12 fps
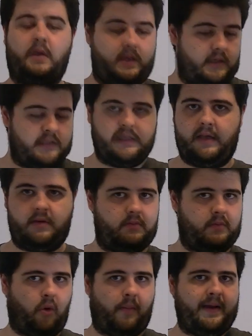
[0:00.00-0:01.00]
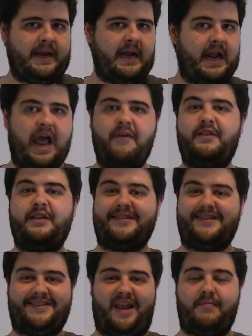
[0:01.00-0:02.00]
And he's like, oh my god, I have this
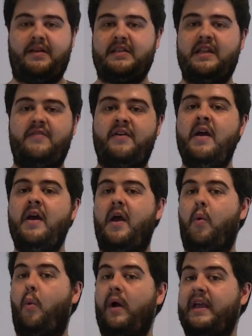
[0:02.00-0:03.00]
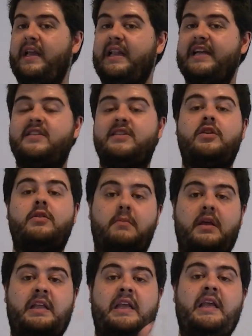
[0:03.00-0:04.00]
inside my sleeve. And when he lets
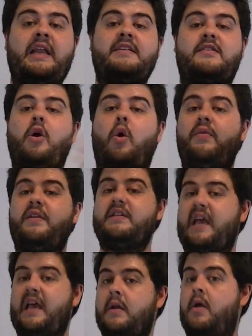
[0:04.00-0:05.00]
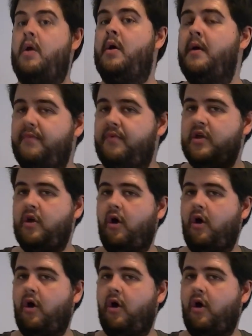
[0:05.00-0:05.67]
he lets go this end, the